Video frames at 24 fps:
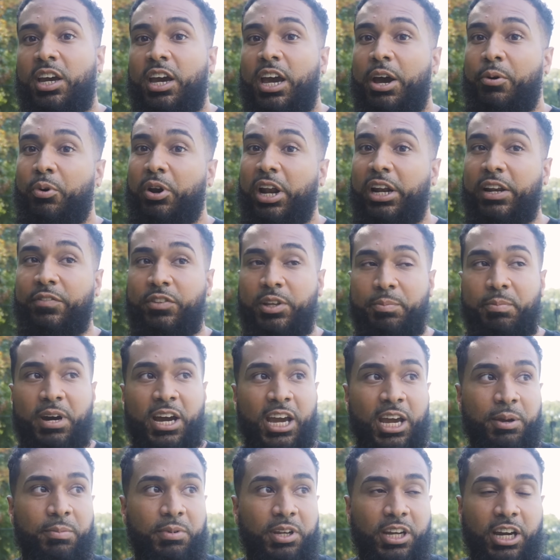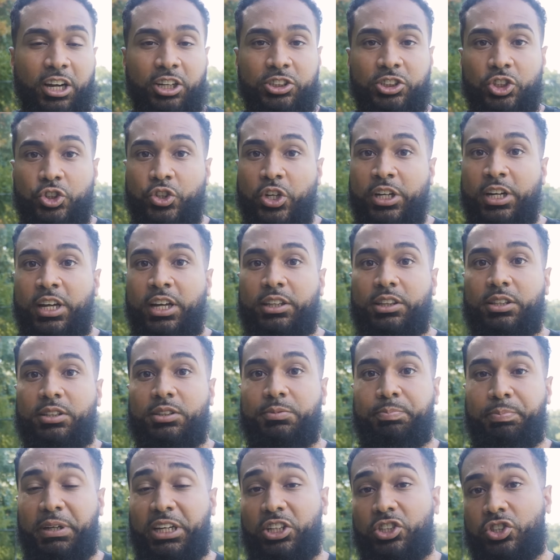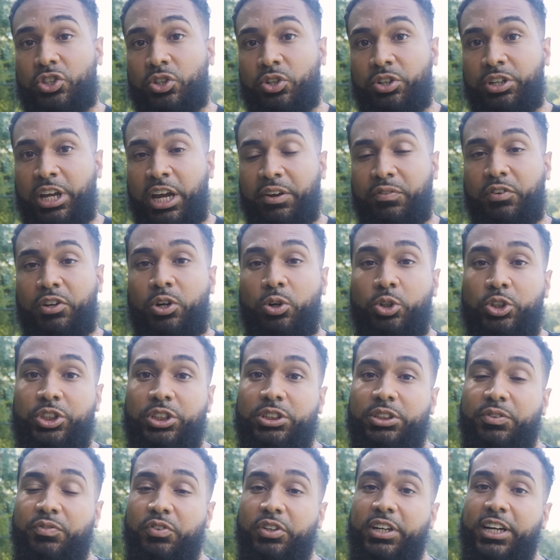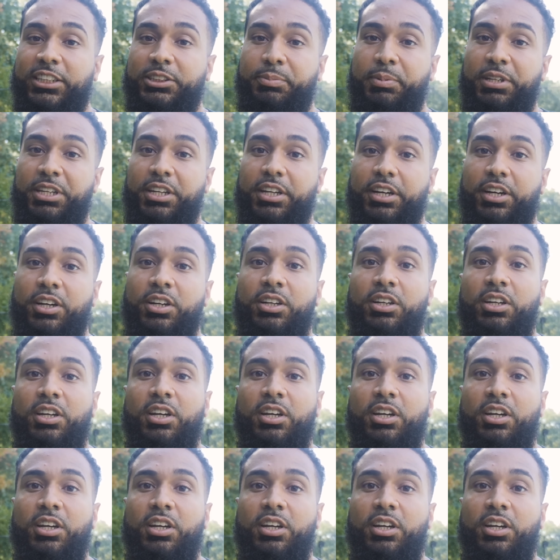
And when I lived in Miami, I used to train at the beach on 9th and Oceans, if you guys been there.